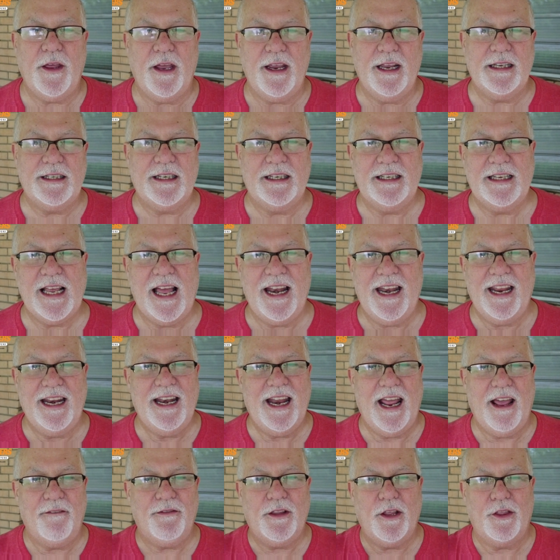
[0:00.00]
thing is I
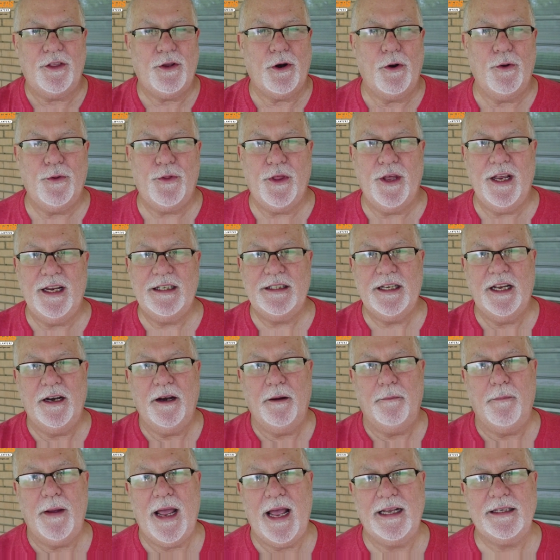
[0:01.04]
didn't have to throw things in
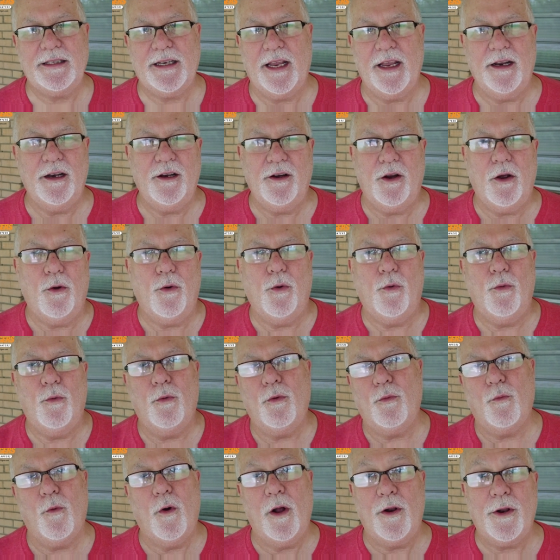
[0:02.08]
a basket and go
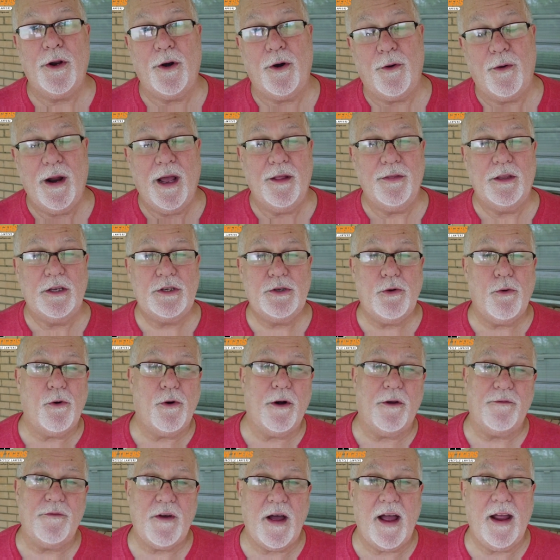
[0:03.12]
wandering around the
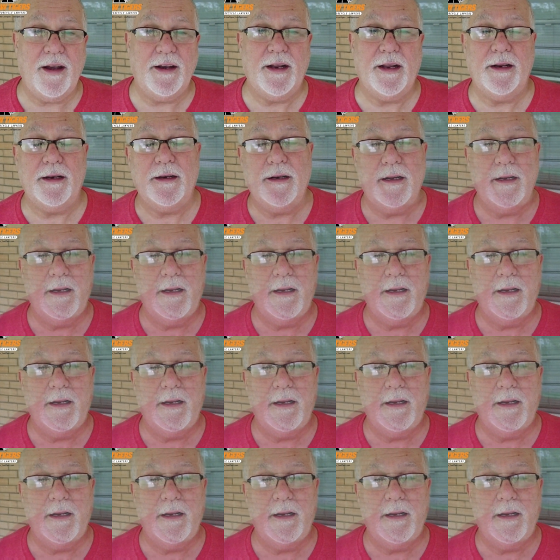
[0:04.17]
store to find it,